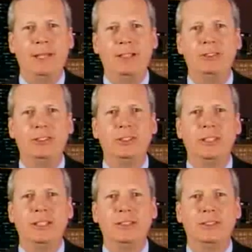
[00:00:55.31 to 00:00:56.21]
the
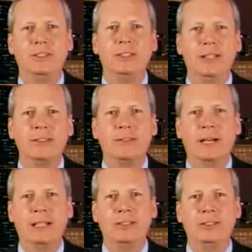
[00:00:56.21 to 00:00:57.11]
SEC is
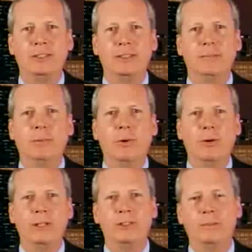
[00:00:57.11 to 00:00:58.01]
incentivizing
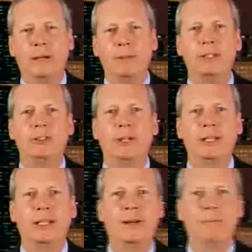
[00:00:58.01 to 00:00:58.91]
employees of publicly
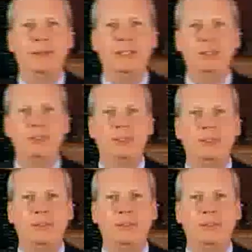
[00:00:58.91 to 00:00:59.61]
traded companies